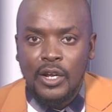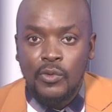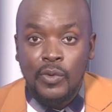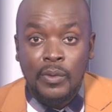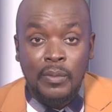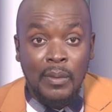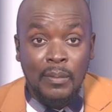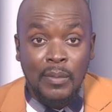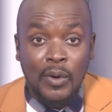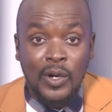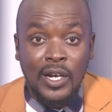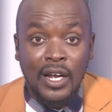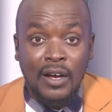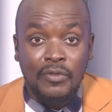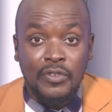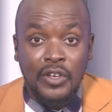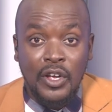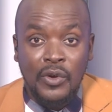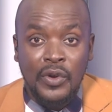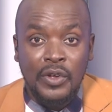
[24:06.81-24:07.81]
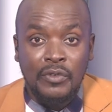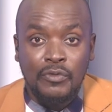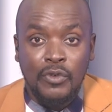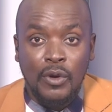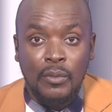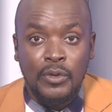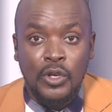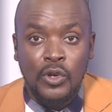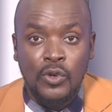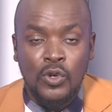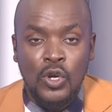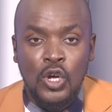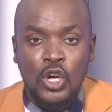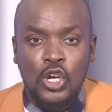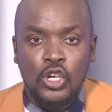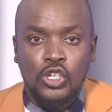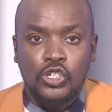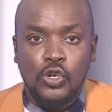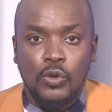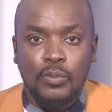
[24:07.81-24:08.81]
Remember, we love hearing from you.
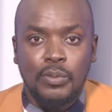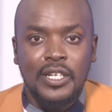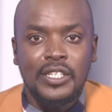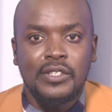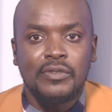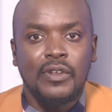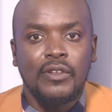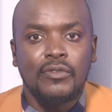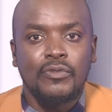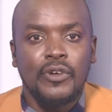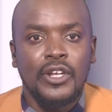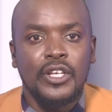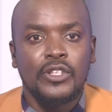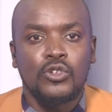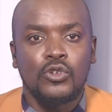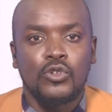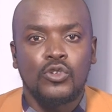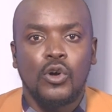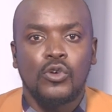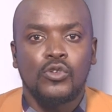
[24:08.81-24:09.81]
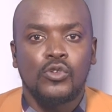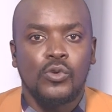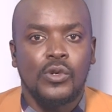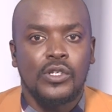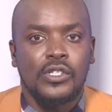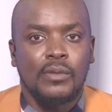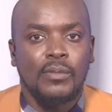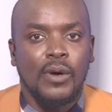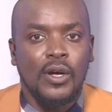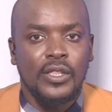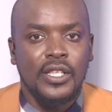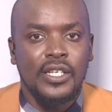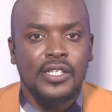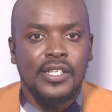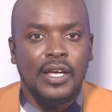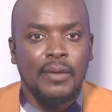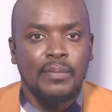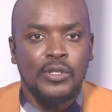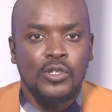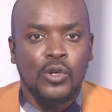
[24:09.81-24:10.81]
So please feel free to talk to us about
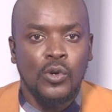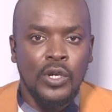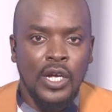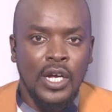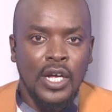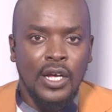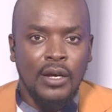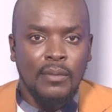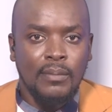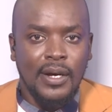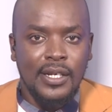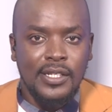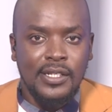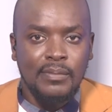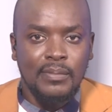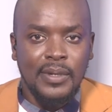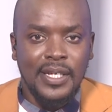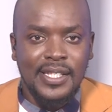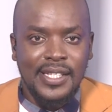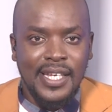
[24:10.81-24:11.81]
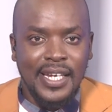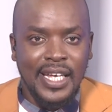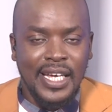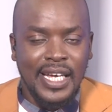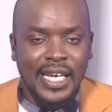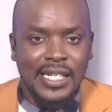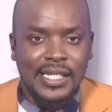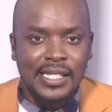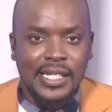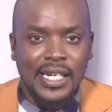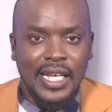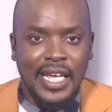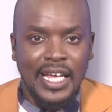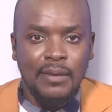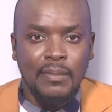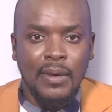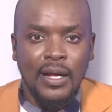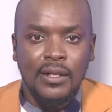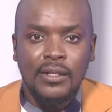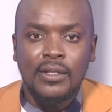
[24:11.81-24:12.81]
this episode by simply sending us an
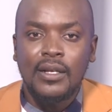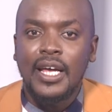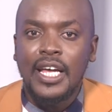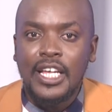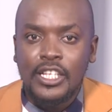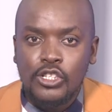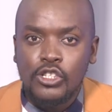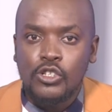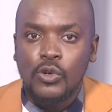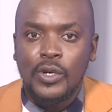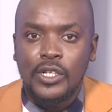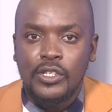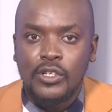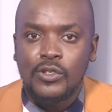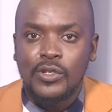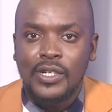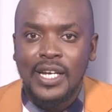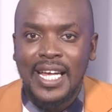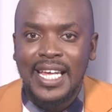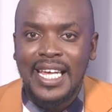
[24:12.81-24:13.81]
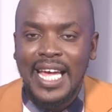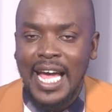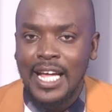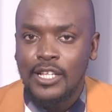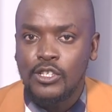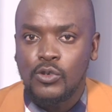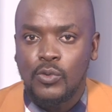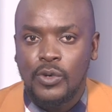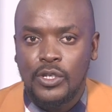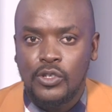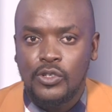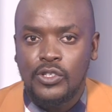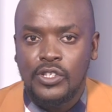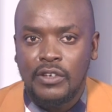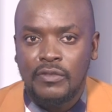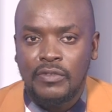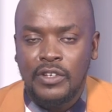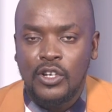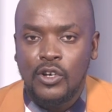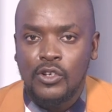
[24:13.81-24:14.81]
email. It's
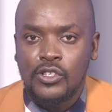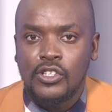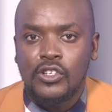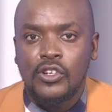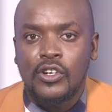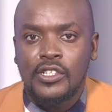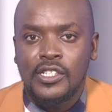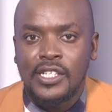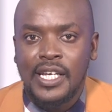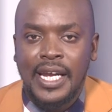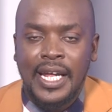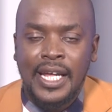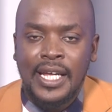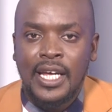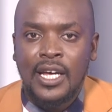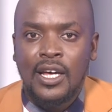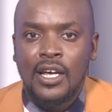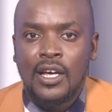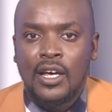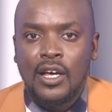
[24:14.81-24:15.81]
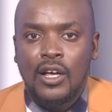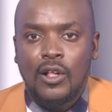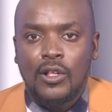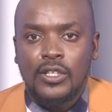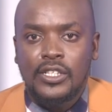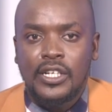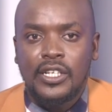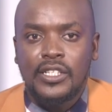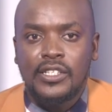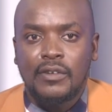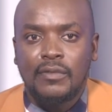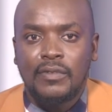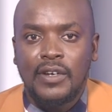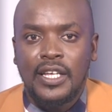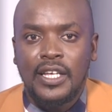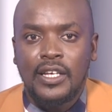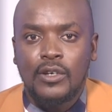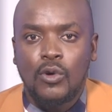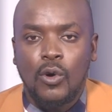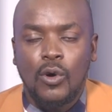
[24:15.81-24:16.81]
sowetotoday@sowetotv.co.za.
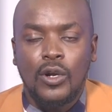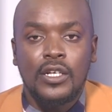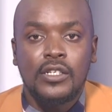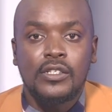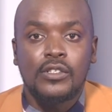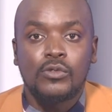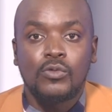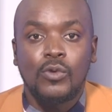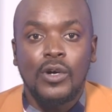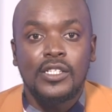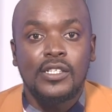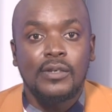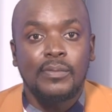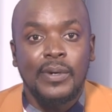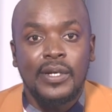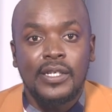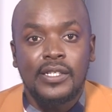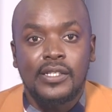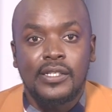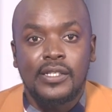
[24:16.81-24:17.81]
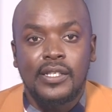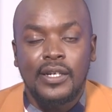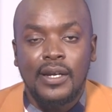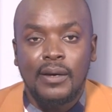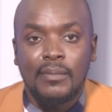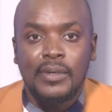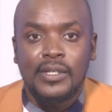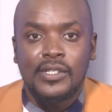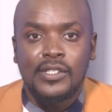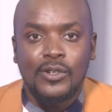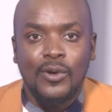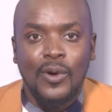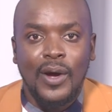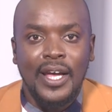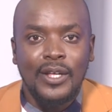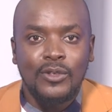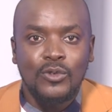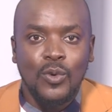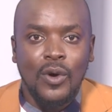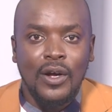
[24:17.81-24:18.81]
Alternatively, call us, WhatsApp us, the number
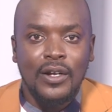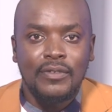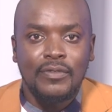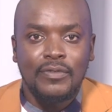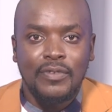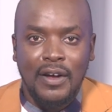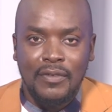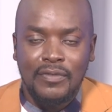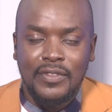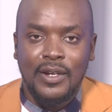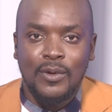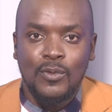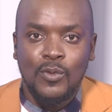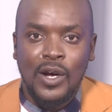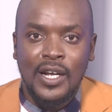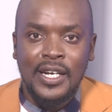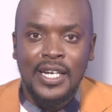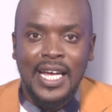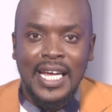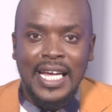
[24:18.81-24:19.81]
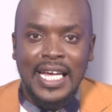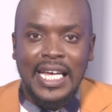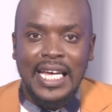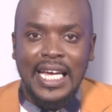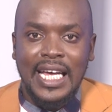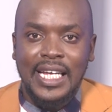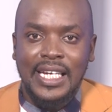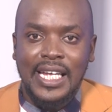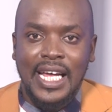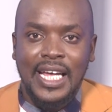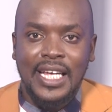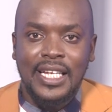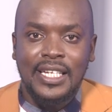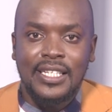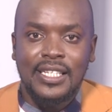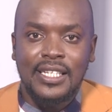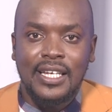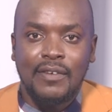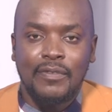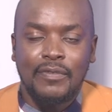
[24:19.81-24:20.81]

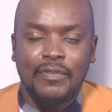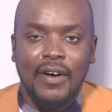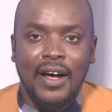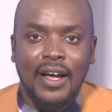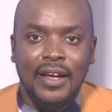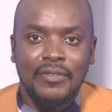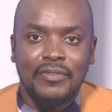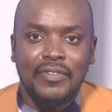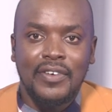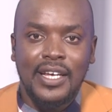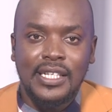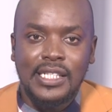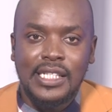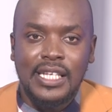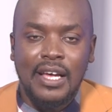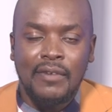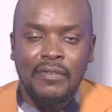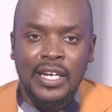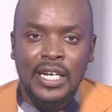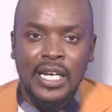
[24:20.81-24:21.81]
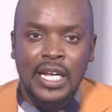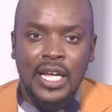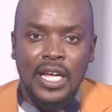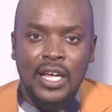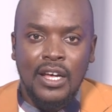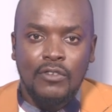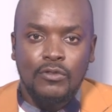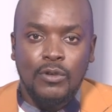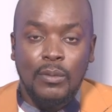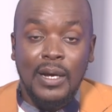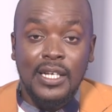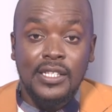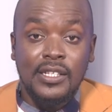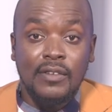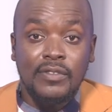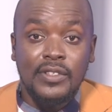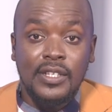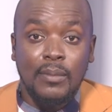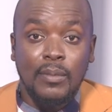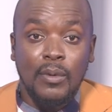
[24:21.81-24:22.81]
081-531-8857. For
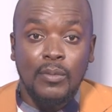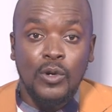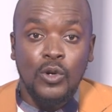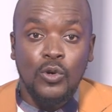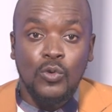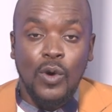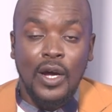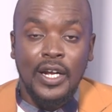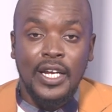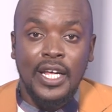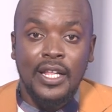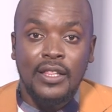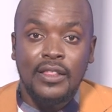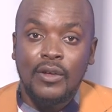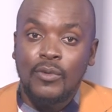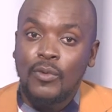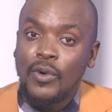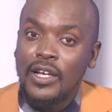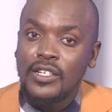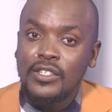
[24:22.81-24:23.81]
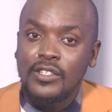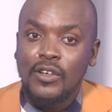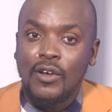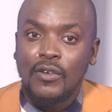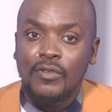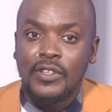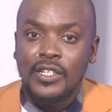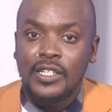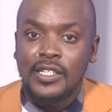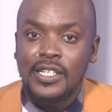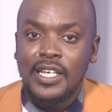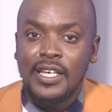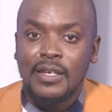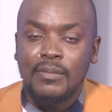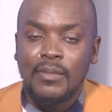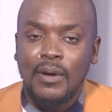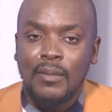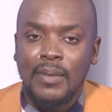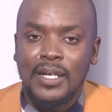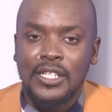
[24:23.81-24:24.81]
myself, Thabo Molokwane, and the rest of the team,
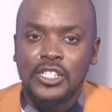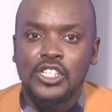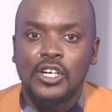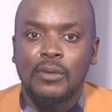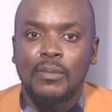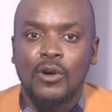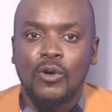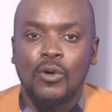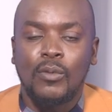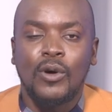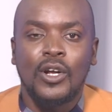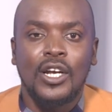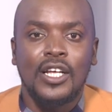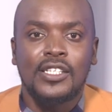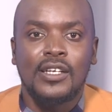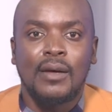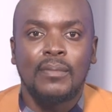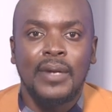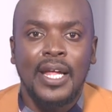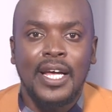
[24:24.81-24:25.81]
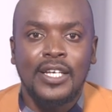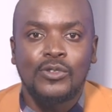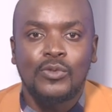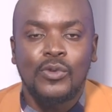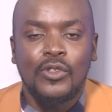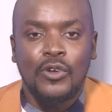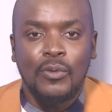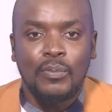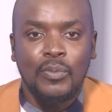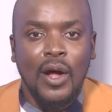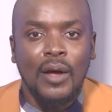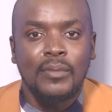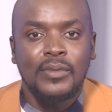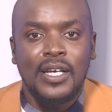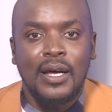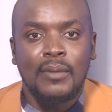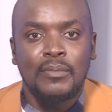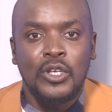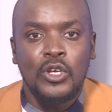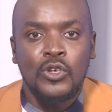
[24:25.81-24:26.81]
Masitshaba Kobola is up next with your
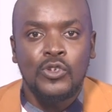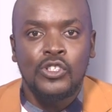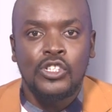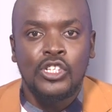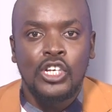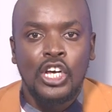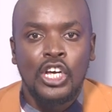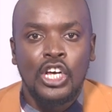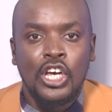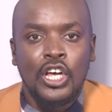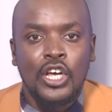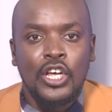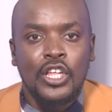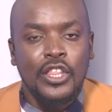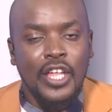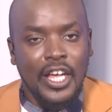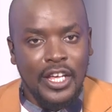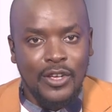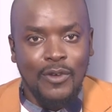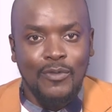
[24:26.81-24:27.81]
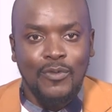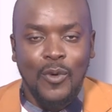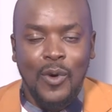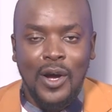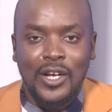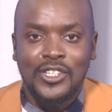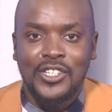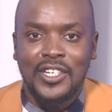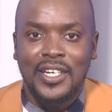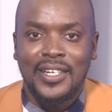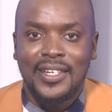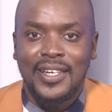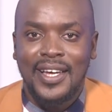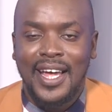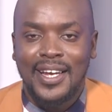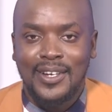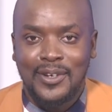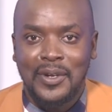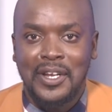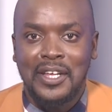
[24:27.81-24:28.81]
primetime news. Thank you for watching
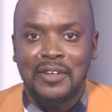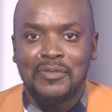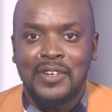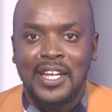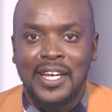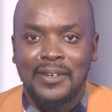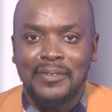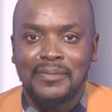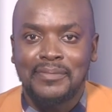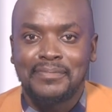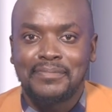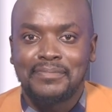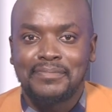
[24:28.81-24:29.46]
and good evening.